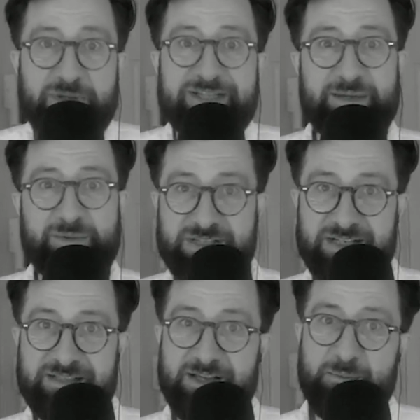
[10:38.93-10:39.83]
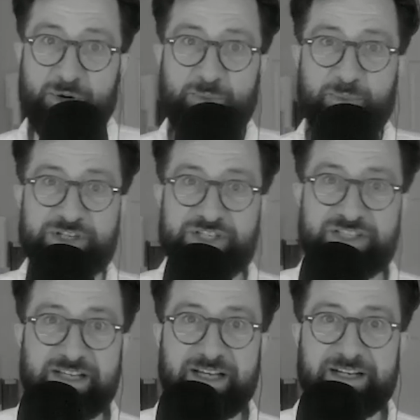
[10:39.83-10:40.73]
Plus I was in a suburb, which
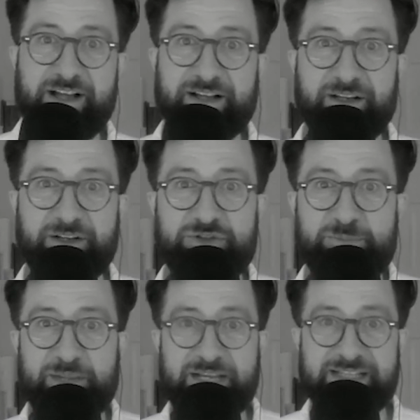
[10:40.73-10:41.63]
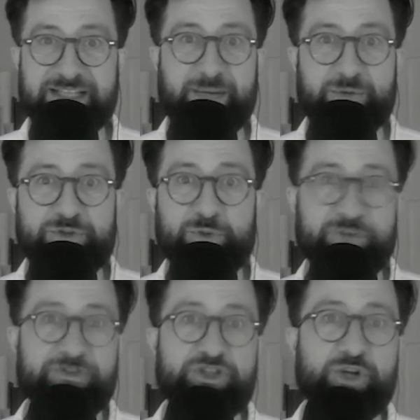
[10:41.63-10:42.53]
is not a place that I would
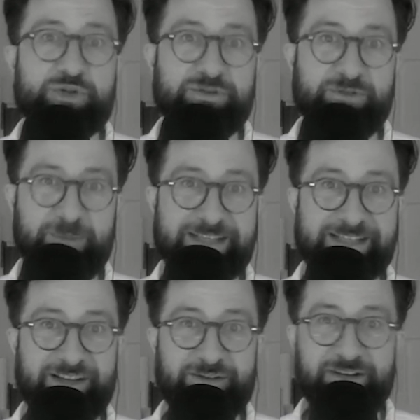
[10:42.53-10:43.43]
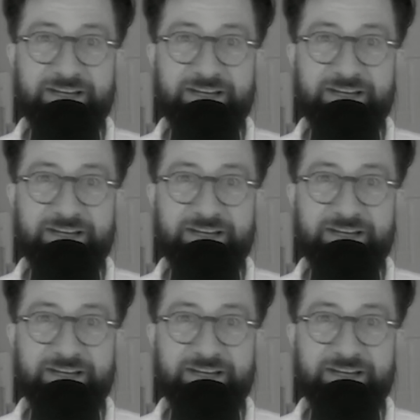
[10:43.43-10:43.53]
have chosen for myself.